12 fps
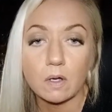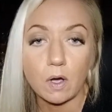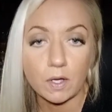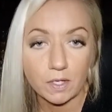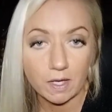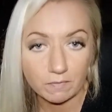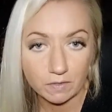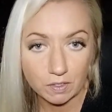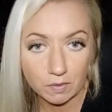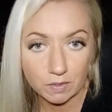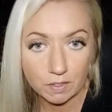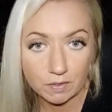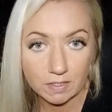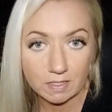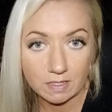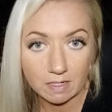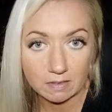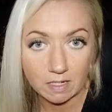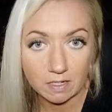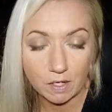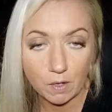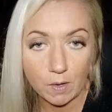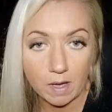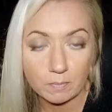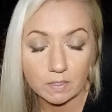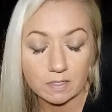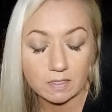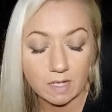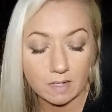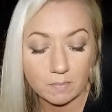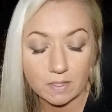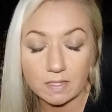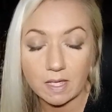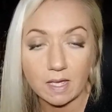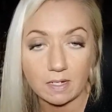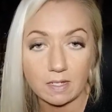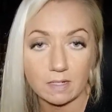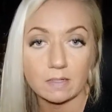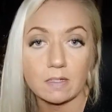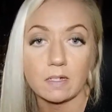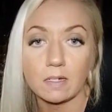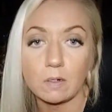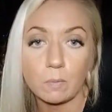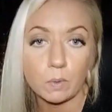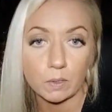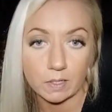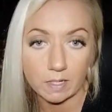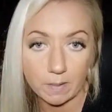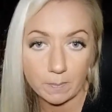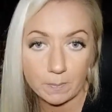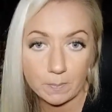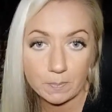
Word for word: All you have to do is use the DuckDuckGo app. Just type in the heading and it'll pull it up.